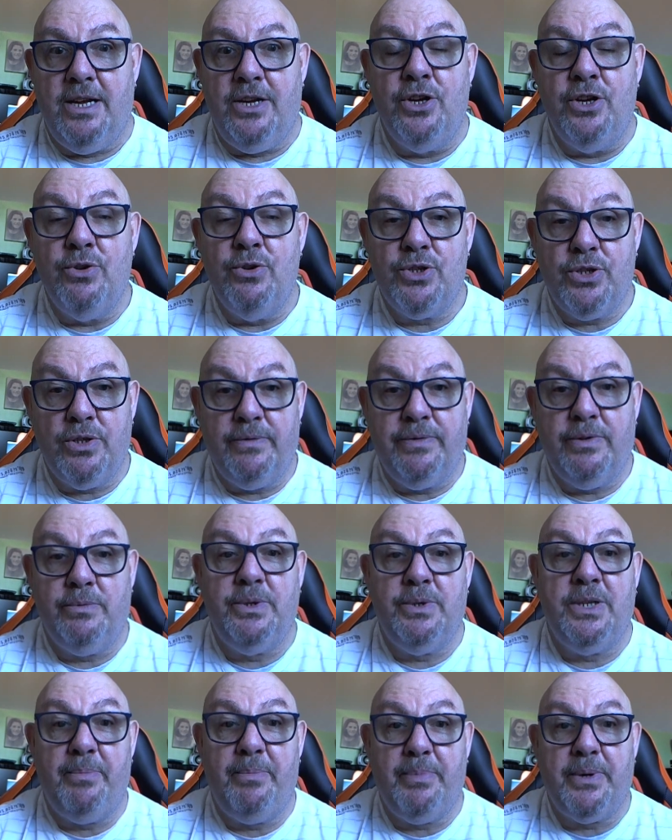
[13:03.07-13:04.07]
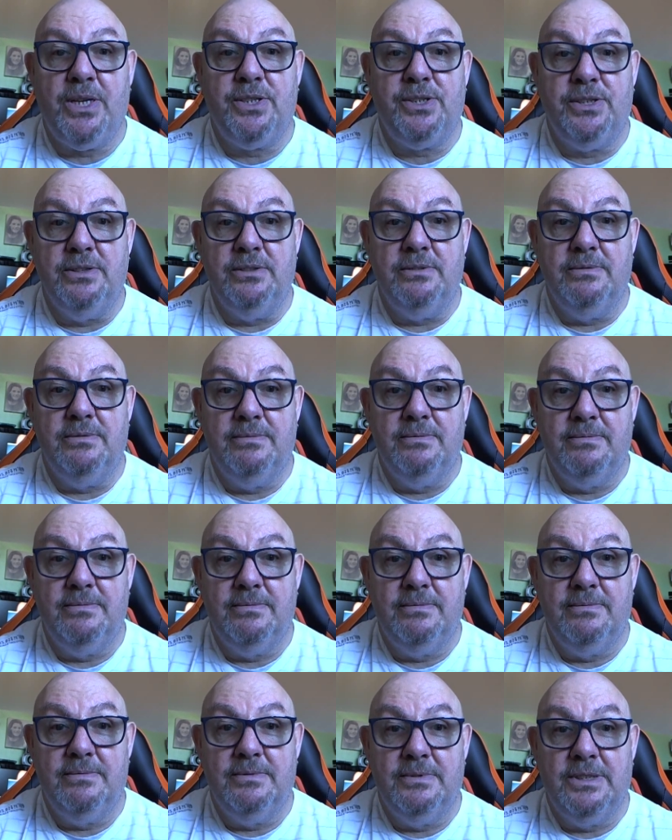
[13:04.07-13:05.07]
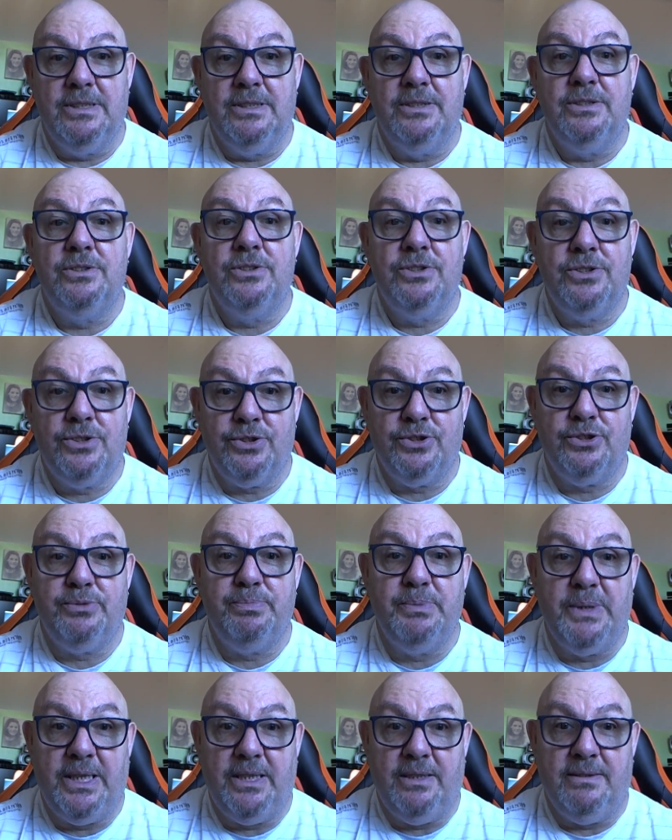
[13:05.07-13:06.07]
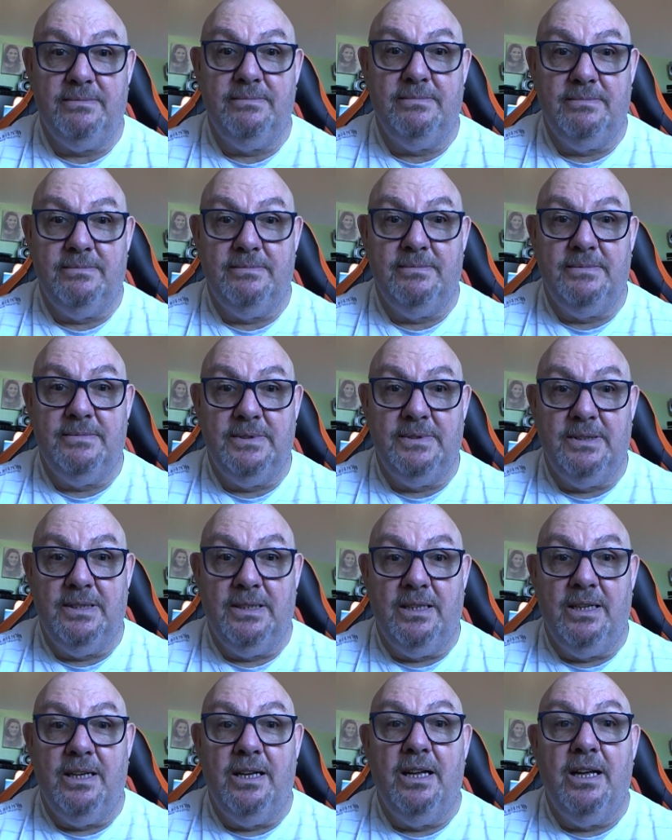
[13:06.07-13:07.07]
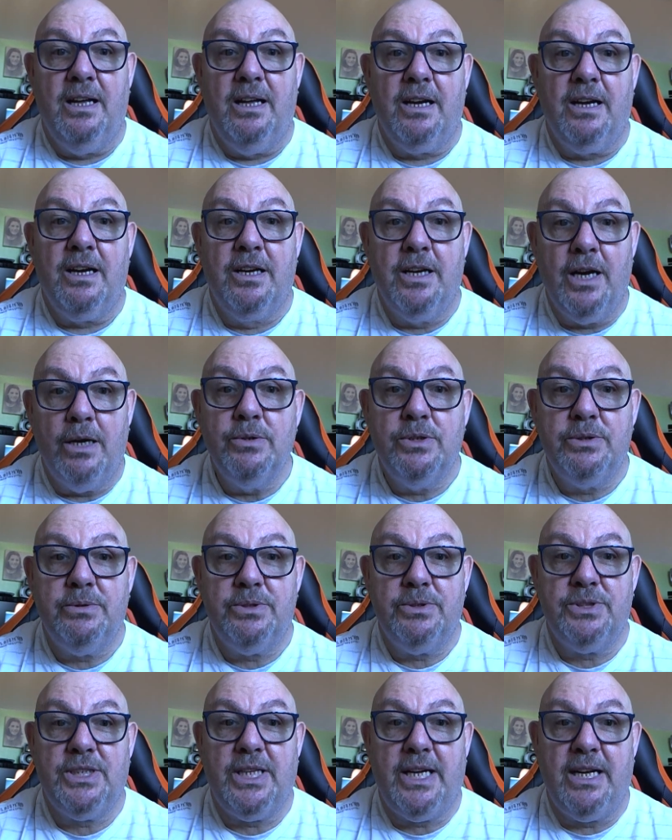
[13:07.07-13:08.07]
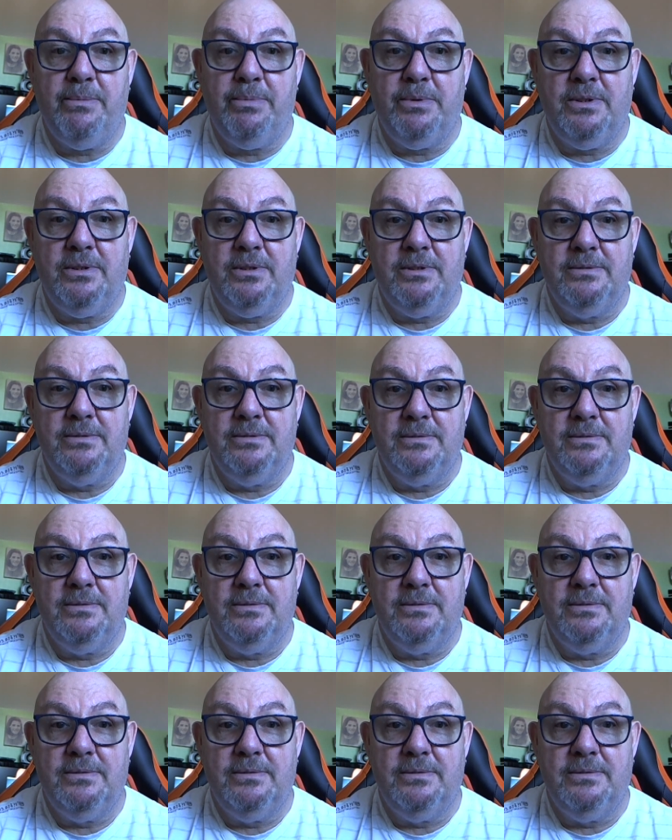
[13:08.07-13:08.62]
you suffer with depression, trust me, go to a stable.